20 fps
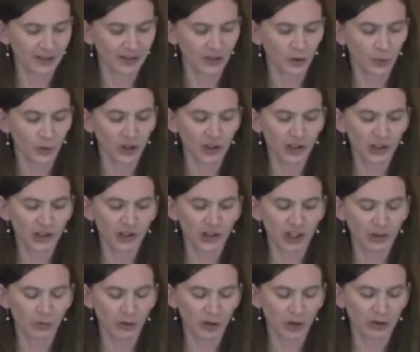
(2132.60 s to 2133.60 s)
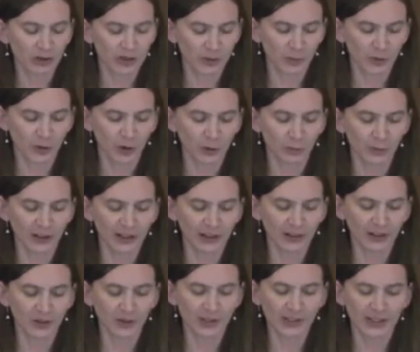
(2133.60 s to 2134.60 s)
The words she wrote to Pope
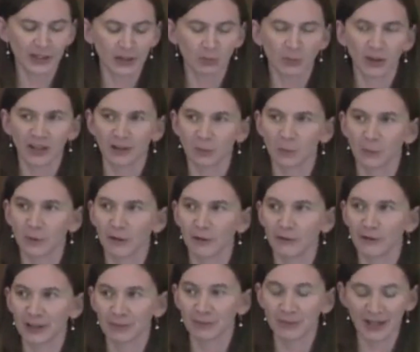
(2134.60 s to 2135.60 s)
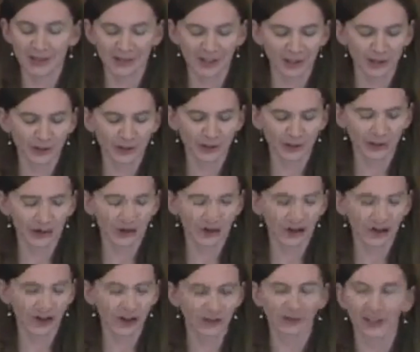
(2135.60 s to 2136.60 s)
Leo seem like a perfect message for
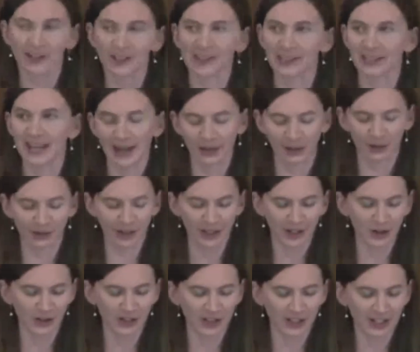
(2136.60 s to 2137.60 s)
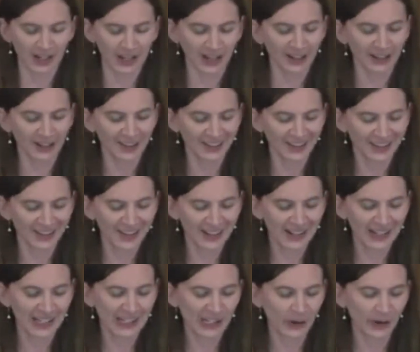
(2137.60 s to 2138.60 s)
all of us gathered here today.
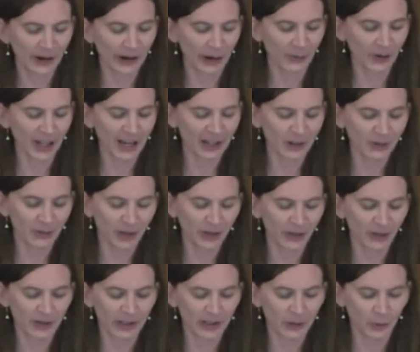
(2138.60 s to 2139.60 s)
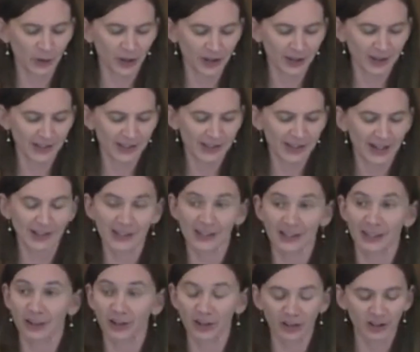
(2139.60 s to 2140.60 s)
So I will end with those words as an
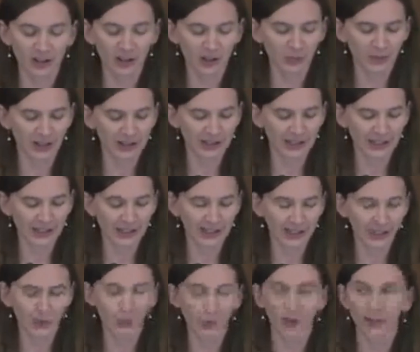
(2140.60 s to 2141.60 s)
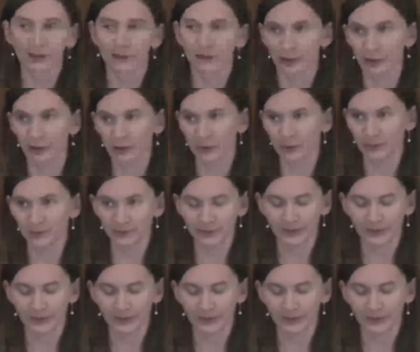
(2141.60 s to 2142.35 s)
encouragement to each one of you.